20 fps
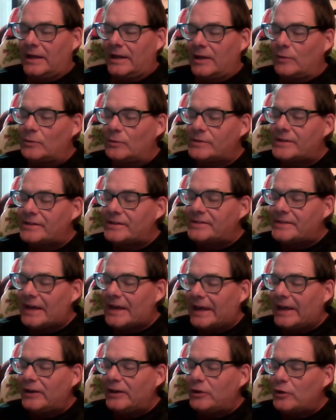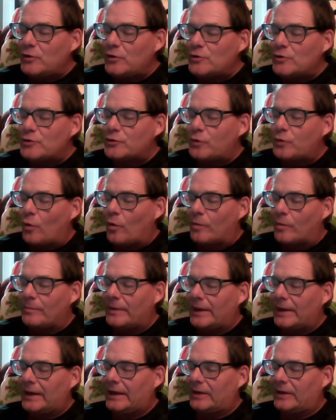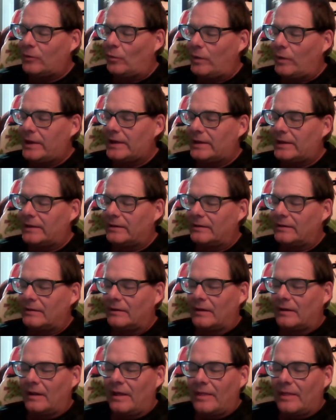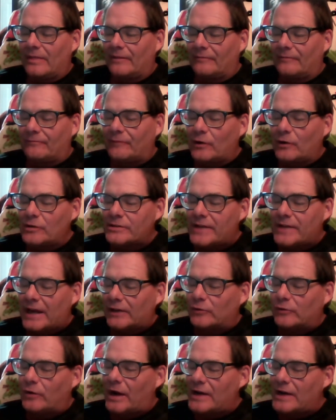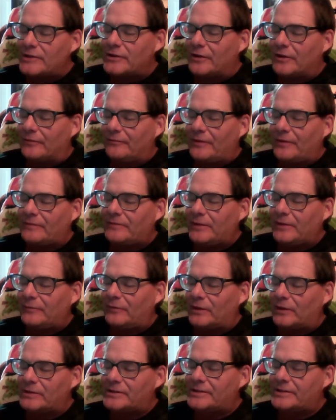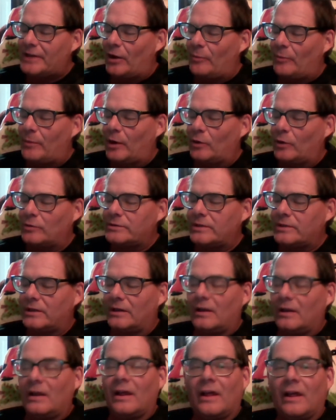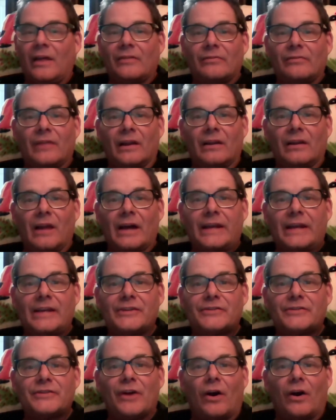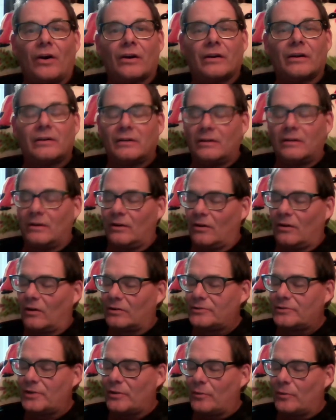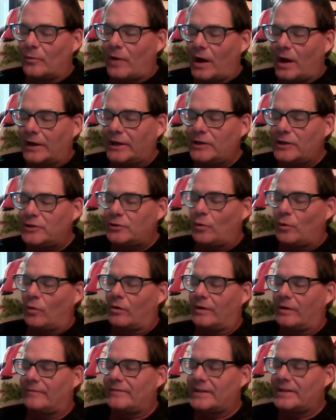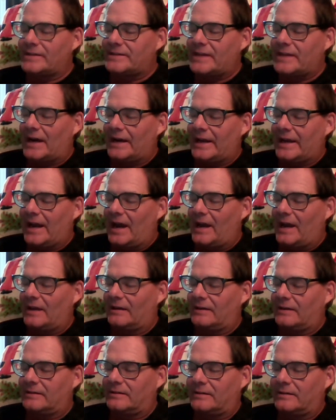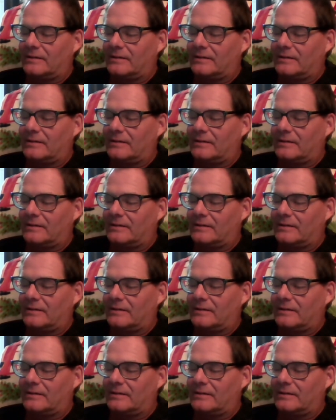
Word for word: It was the second huge storm in a week. The first had crashed their 50 foot sailboat the lucky star, onto the rocky shore of this tiny island.